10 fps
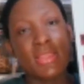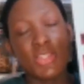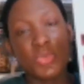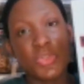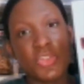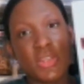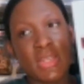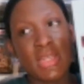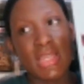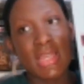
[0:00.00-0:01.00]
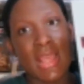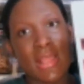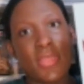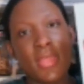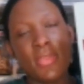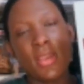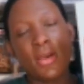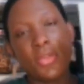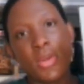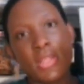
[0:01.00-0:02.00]
this is what you're going to need. And then the
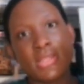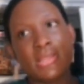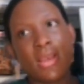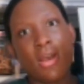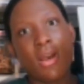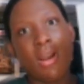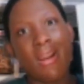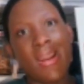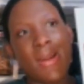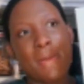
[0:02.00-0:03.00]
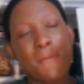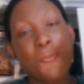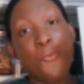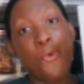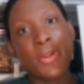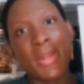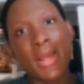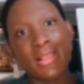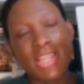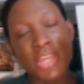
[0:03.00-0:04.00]
other ones are more
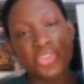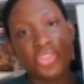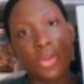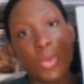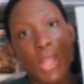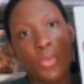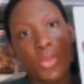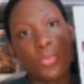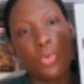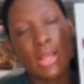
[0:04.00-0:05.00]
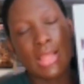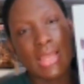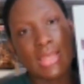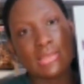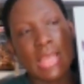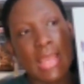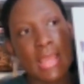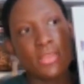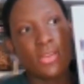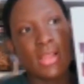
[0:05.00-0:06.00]
knowledge as you start working with more clients.
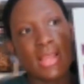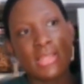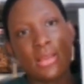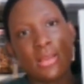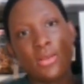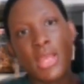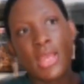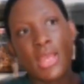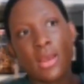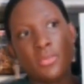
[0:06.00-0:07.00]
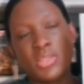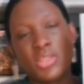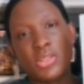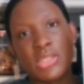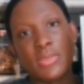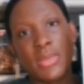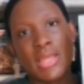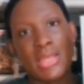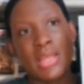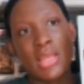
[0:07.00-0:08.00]
Your clientele um, starts
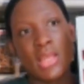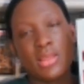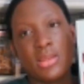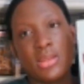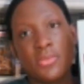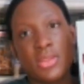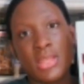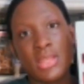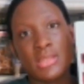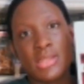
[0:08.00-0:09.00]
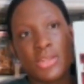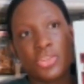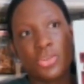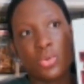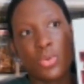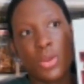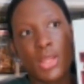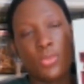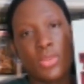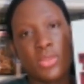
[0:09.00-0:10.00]
expanding, the different things that you're working
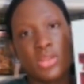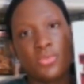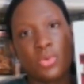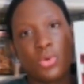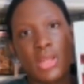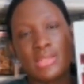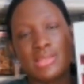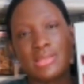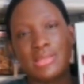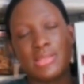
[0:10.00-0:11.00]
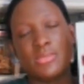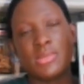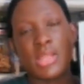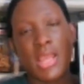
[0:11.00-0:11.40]
with, the different organs and systems